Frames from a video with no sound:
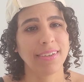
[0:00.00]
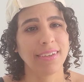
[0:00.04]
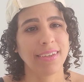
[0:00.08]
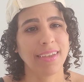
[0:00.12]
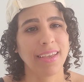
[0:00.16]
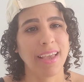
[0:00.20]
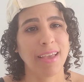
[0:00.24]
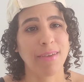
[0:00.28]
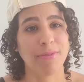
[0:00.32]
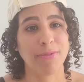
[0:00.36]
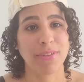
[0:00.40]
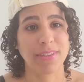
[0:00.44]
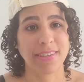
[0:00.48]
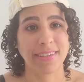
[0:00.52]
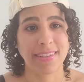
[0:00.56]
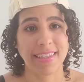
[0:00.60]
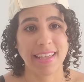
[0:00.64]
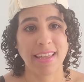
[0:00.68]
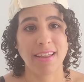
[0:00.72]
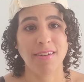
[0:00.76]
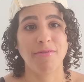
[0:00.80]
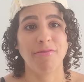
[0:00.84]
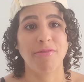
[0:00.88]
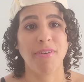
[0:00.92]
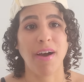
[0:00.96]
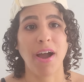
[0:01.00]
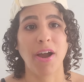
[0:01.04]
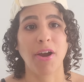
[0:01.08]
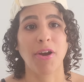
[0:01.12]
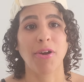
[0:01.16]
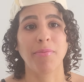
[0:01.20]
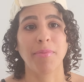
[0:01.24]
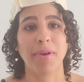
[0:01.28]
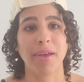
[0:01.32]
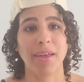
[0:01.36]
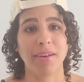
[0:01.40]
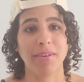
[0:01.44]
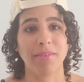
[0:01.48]
If it's the
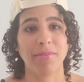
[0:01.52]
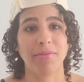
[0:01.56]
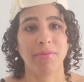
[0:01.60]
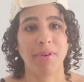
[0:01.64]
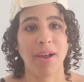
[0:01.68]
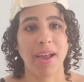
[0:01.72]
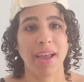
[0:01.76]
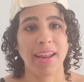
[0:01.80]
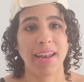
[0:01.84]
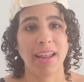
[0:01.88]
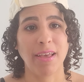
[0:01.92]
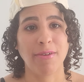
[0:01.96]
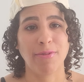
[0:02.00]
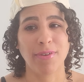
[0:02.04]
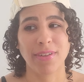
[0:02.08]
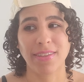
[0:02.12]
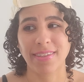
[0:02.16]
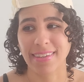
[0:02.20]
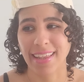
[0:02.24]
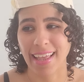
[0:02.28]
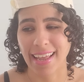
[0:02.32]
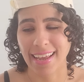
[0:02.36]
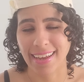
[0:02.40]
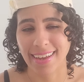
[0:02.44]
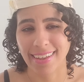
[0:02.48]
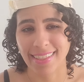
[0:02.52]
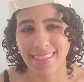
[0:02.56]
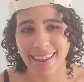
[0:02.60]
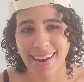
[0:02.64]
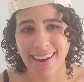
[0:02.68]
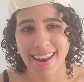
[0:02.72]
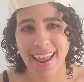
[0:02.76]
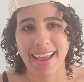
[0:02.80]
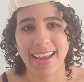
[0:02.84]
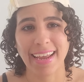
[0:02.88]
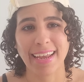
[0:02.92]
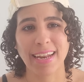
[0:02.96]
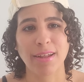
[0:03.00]
environment, right? If it's like the
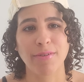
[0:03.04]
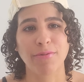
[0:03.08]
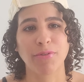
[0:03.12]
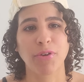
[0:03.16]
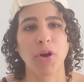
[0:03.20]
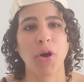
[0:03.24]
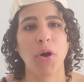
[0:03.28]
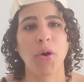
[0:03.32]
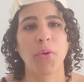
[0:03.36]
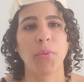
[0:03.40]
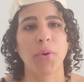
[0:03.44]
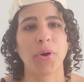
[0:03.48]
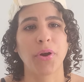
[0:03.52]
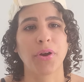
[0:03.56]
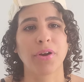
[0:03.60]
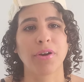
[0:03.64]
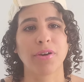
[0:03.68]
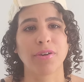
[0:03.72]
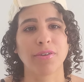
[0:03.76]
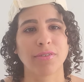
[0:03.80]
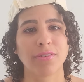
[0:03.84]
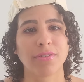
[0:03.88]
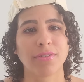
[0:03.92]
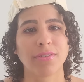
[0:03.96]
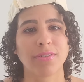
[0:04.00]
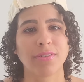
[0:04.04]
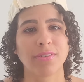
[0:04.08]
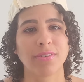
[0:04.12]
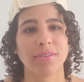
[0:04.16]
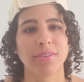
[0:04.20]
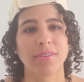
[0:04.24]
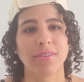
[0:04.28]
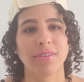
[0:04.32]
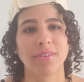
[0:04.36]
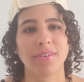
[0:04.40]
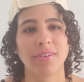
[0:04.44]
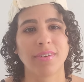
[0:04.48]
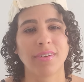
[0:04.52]
negative coworkers,
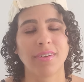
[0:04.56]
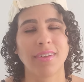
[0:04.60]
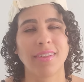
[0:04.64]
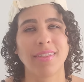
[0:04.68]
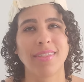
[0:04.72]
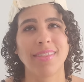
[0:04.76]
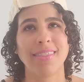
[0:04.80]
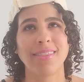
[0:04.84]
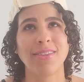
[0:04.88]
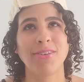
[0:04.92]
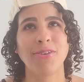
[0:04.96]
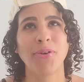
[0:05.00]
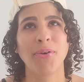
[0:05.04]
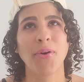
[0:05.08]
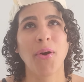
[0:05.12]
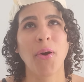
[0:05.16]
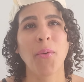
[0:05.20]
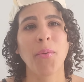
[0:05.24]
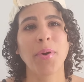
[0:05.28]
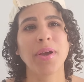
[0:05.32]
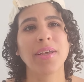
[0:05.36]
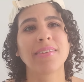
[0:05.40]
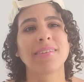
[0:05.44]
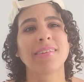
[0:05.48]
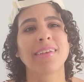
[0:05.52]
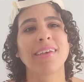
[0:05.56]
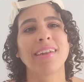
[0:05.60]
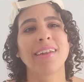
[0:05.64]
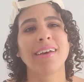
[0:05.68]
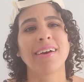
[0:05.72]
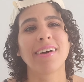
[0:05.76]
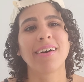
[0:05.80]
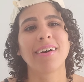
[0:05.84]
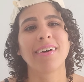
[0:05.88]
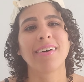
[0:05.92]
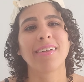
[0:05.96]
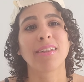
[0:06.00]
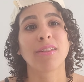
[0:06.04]
you're always going
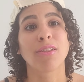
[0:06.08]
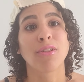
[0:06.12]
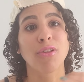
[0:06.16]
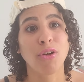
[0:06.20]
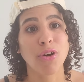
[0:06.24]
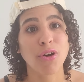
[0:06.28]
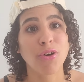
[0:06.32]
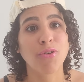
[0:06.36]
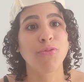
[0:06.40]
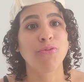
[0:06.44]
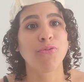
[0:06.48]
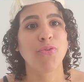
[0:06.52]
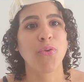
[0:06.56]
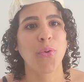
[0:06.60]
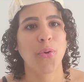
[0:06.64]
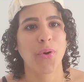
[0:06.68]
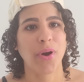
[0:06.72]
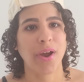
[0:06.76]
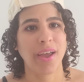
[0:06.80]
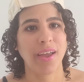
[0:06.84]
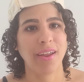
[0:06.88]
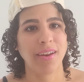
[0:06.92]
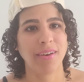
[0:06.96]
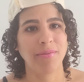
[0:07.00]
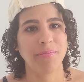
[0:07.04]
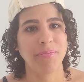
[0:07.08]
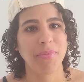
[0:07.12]
to look for it.